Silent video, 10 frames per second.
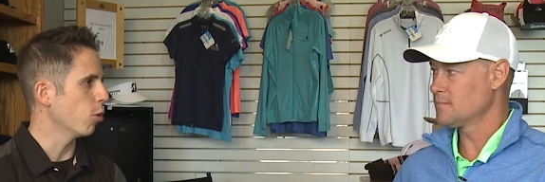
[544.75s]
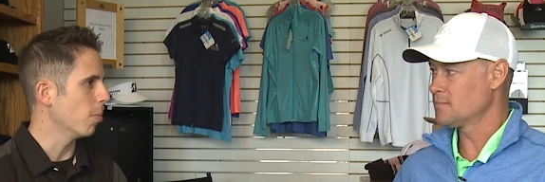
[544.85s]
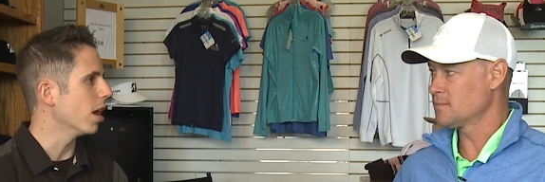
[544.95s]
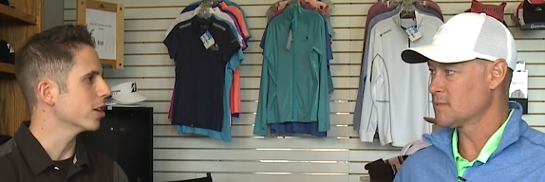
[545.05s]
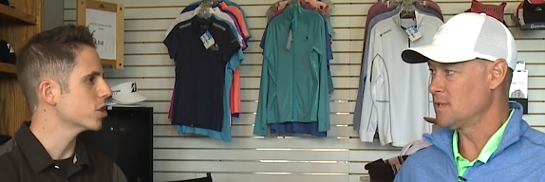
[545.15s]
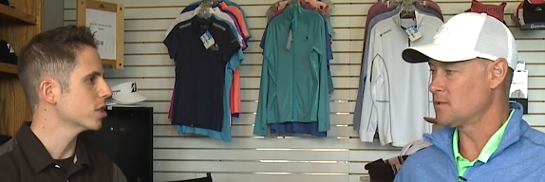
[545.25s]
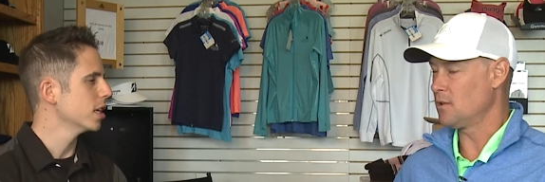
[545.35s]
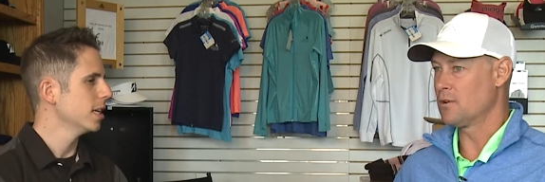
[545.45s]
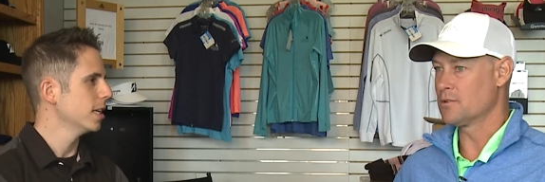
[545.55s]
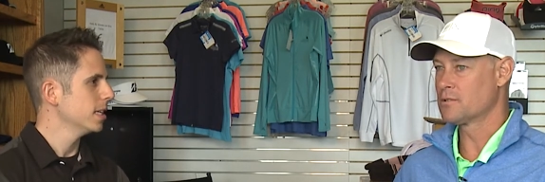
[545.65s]
Speaker 1: much.
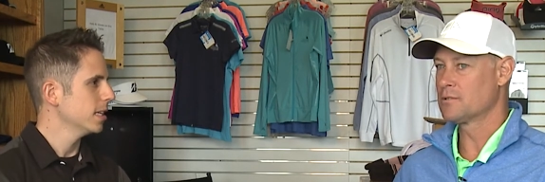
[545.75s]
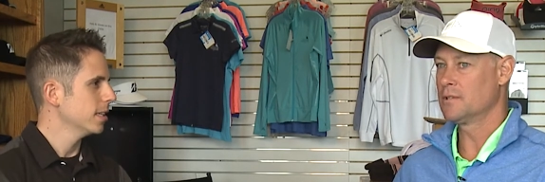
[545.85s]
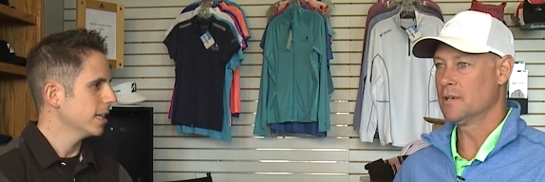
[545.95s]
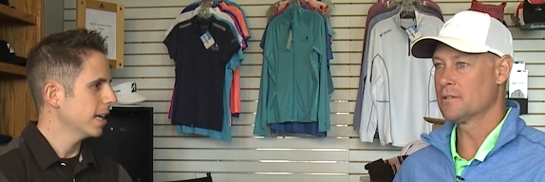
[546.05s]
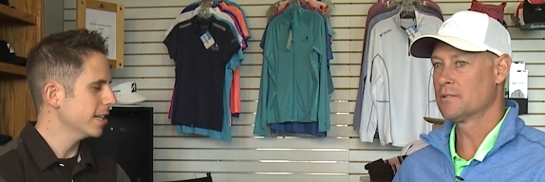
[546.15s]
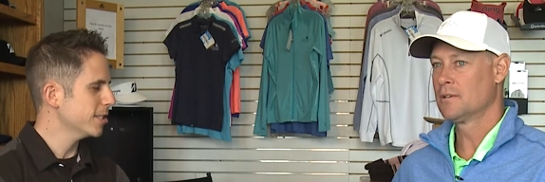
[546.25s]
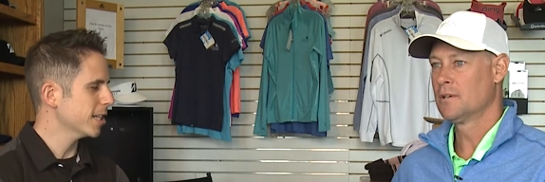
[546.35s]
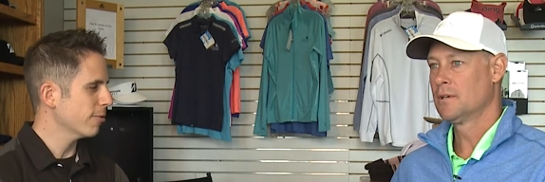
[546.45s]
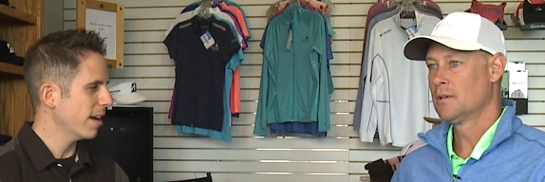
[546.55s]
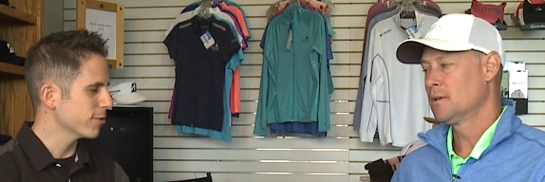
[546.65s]
How do you stick
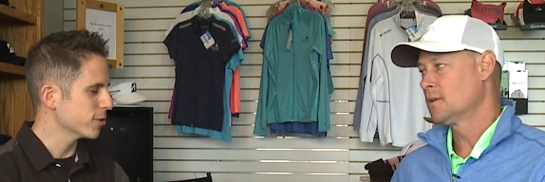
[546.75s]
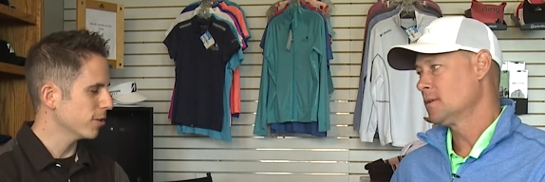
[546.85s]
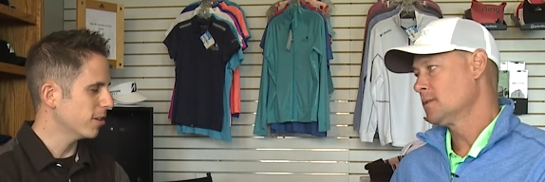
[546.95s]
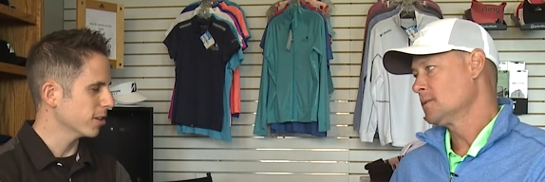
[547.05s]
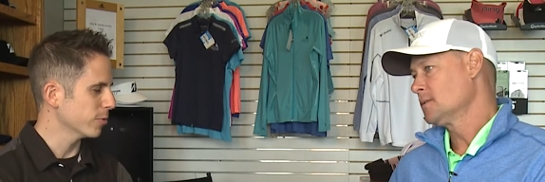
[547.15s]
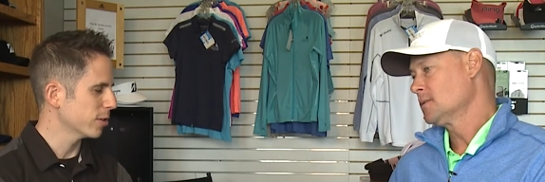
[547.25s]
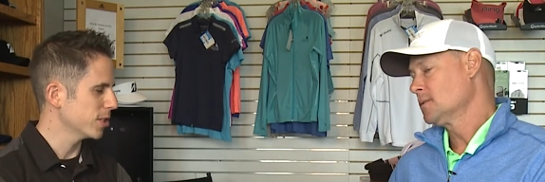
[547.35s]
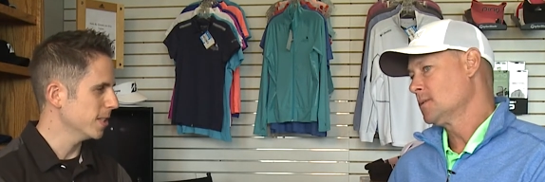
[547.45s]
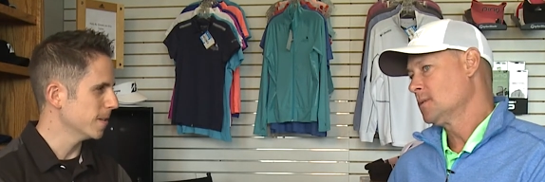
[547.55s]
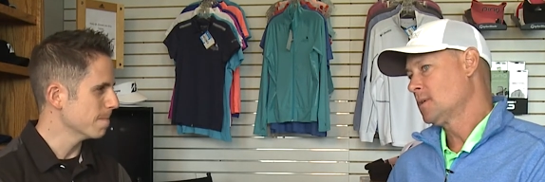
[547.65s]
around for so long doing what you
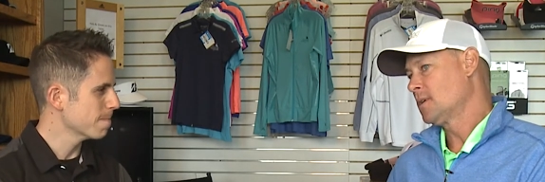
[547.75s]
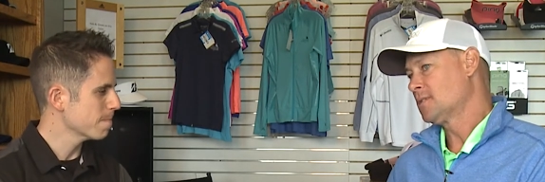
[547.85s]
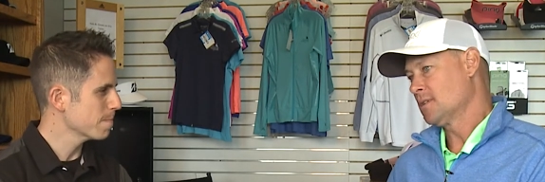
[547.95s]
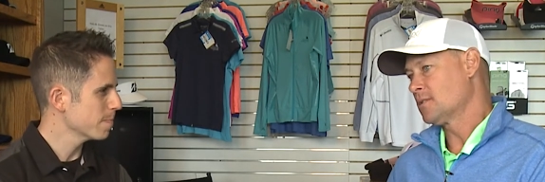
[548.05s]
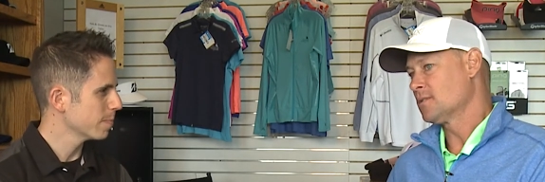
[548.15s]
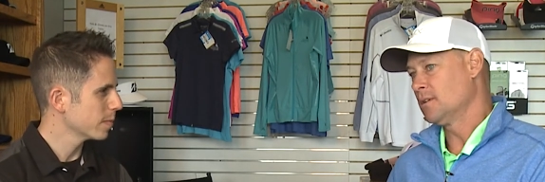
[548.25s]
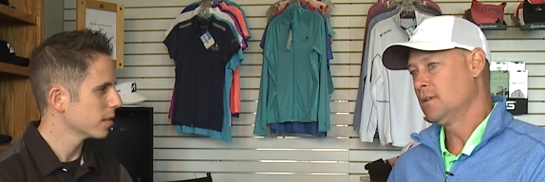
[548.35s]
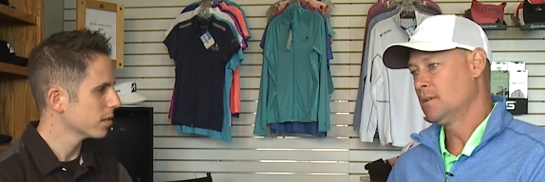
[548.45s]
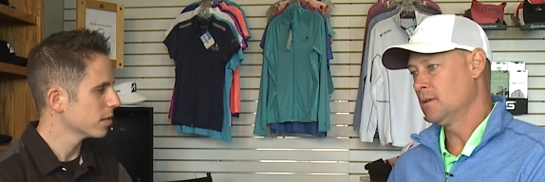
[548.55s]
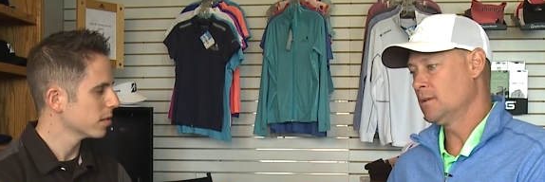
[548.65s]
did?
Speaker 2: Consistency.
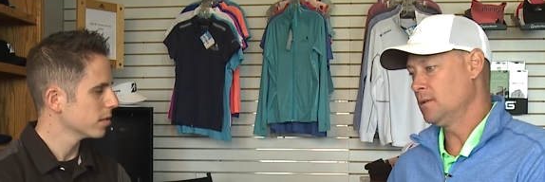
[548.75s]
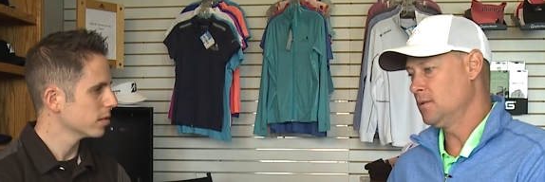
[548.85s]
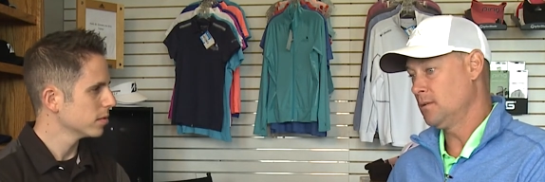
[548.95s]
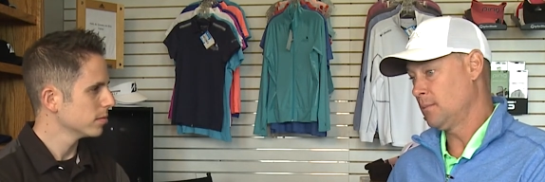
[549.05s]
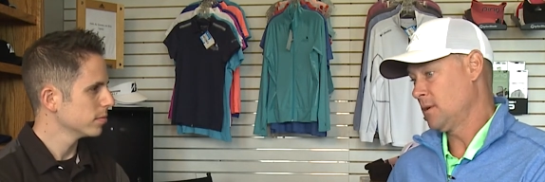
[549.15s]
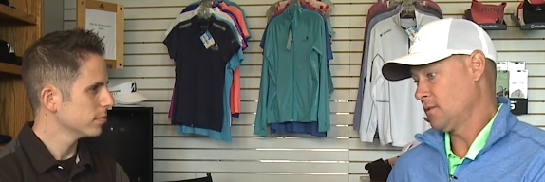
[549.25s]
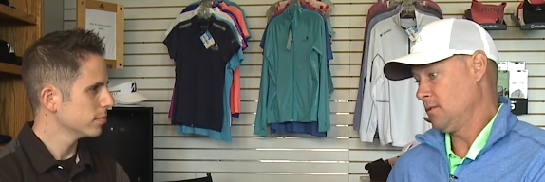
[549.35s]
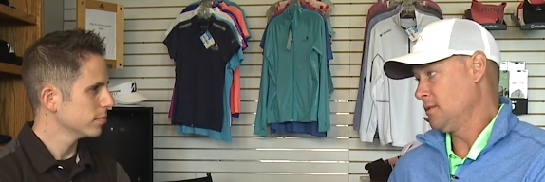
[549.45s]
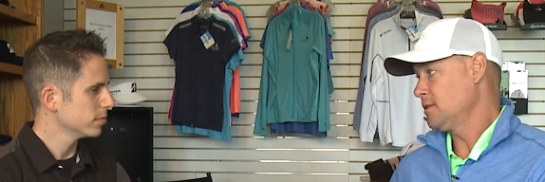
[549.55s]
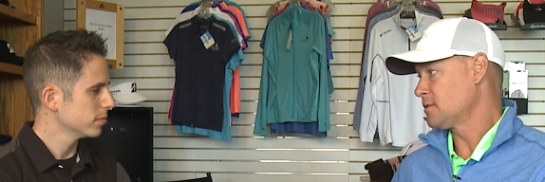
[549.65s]
It, you, I mean, that's all
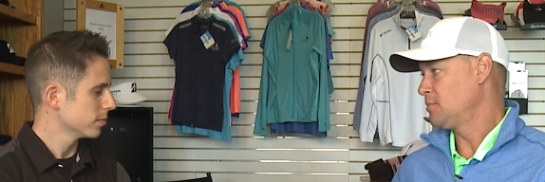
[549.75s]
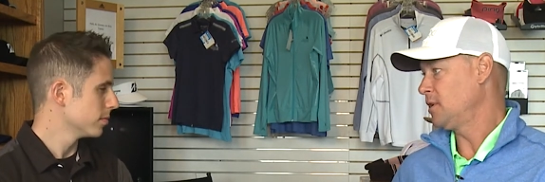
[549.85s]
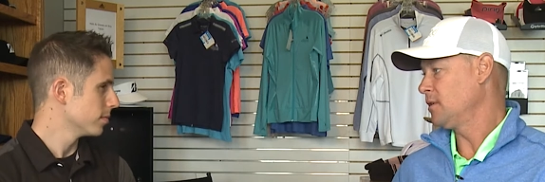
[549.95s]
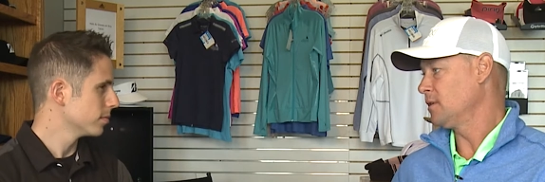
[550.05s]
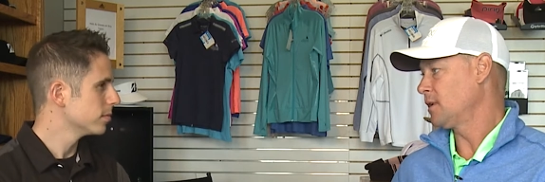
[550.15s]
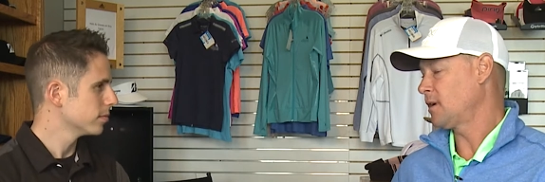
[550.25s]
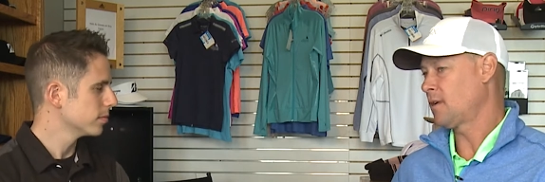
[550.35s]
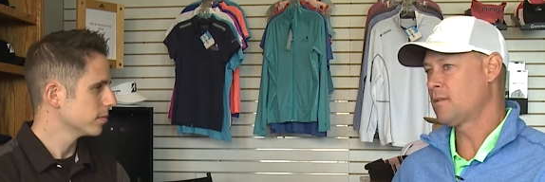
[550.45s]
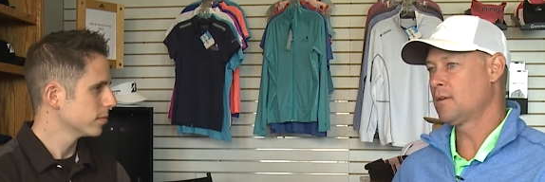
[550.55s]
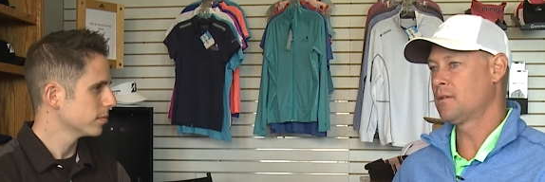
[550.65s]
it is, period. And I, I
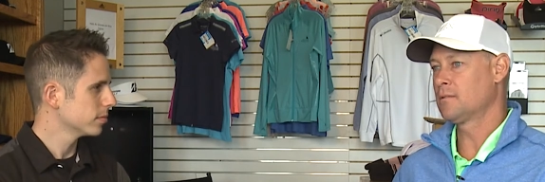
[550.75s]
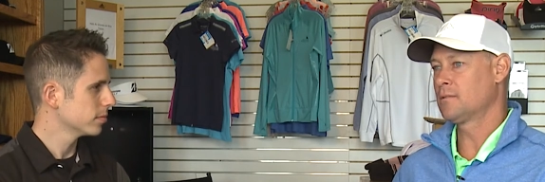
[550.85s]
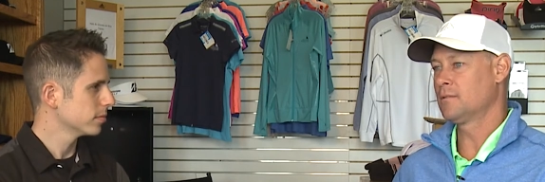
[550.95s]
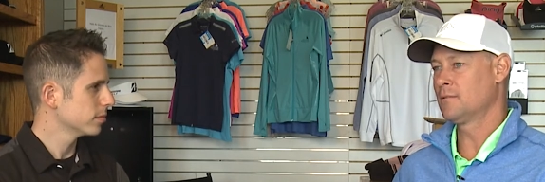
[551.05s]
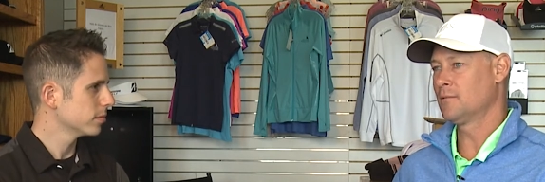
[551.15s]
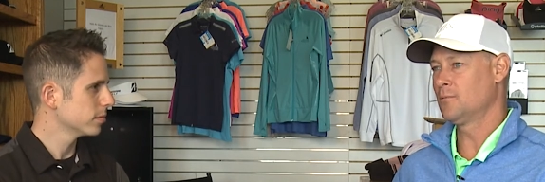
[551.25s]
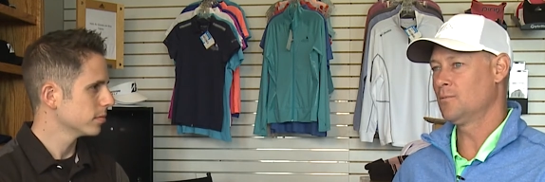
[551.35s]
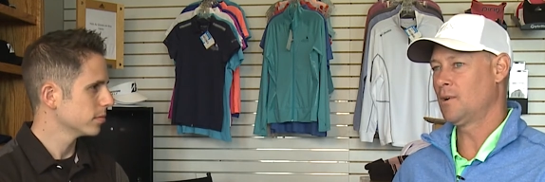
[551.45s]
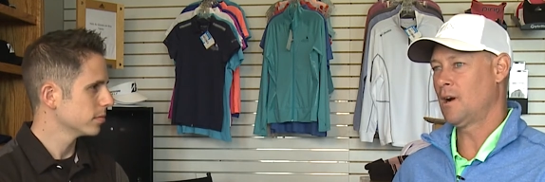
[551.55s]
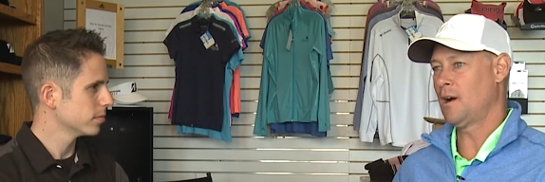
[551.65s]
think
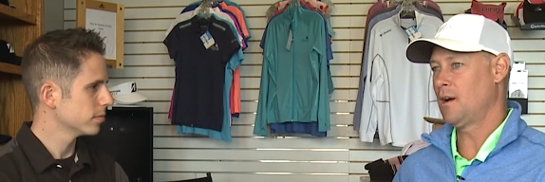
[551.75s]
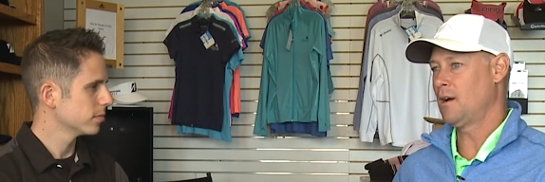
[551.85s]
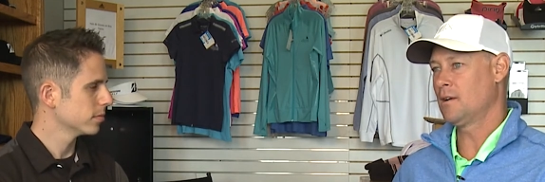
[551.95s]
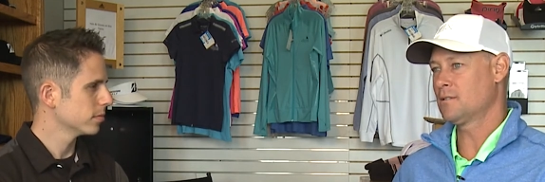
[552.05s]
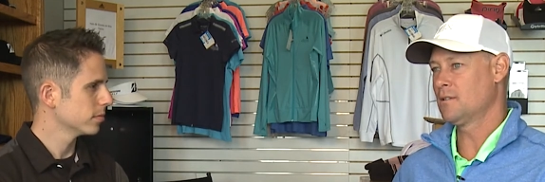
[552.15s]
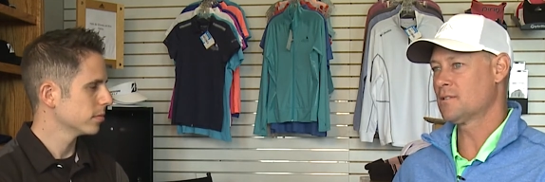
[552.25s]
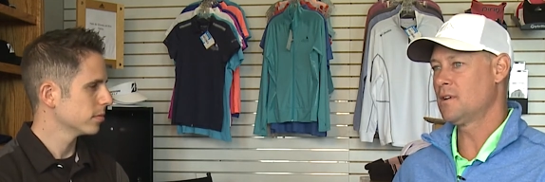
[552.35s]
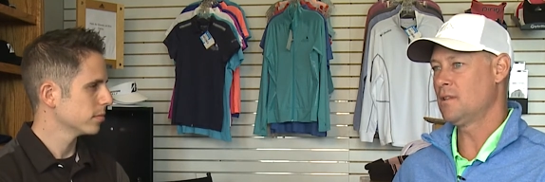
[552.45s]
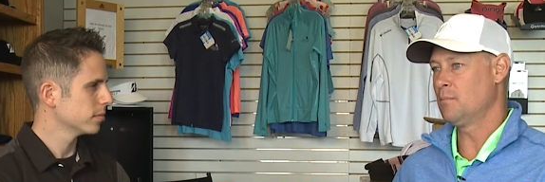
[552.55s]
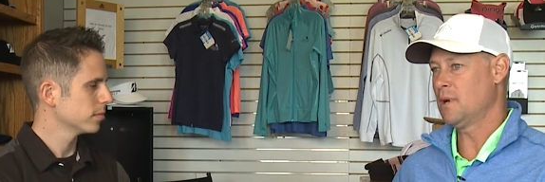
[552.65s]
to this
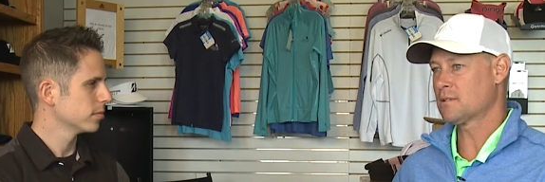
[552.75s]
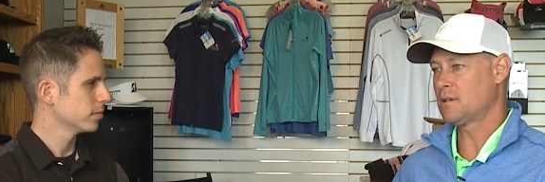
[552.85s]
day, the best